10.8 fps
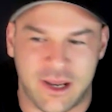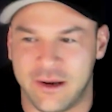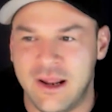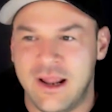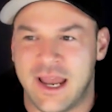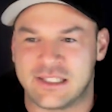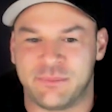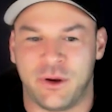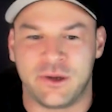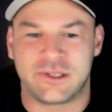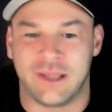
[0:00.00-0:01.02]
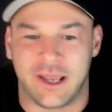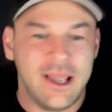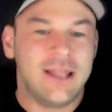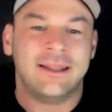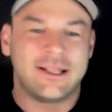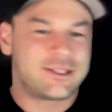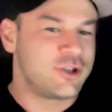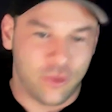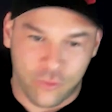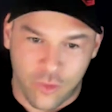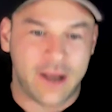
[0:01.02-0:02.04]
around as opposed to like, let's
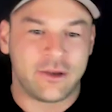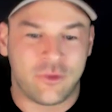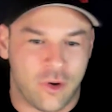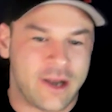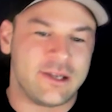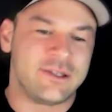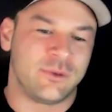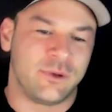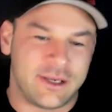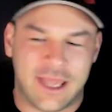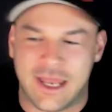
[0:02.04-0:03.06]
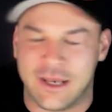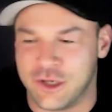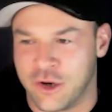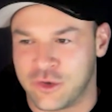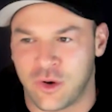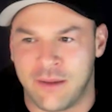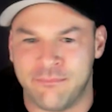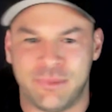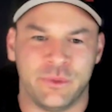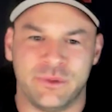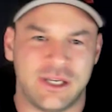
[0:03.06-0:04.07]
go right, grind into it and try and
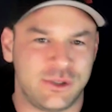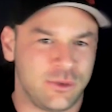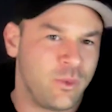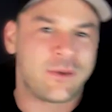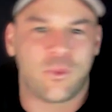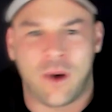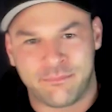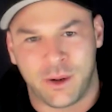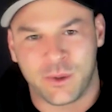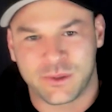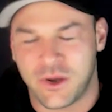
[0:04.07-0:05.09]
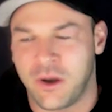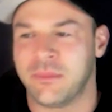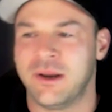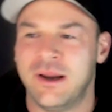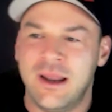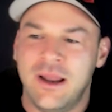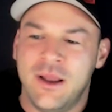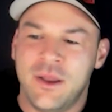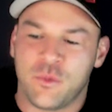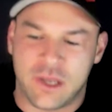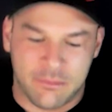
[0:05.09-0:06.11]
build tissue week 1 post comp.
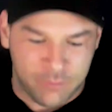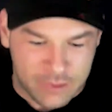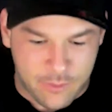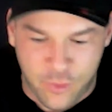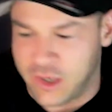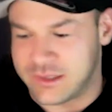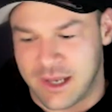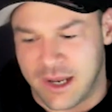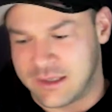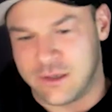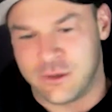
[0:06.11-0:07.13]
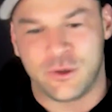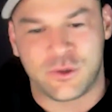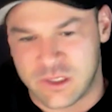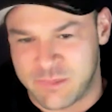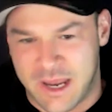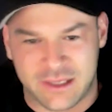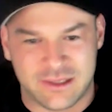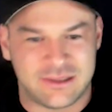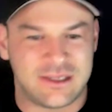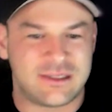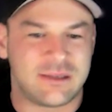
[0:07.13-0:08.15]
We're getting blood work done, getting nutrients back in the
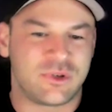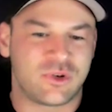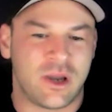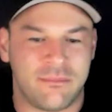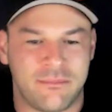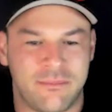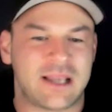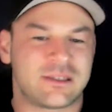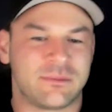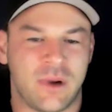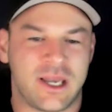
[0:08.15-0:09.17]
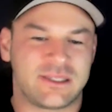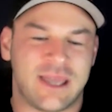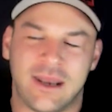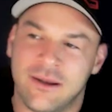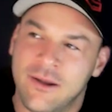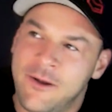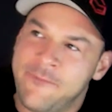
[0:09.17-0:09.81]
system and trying to maximize that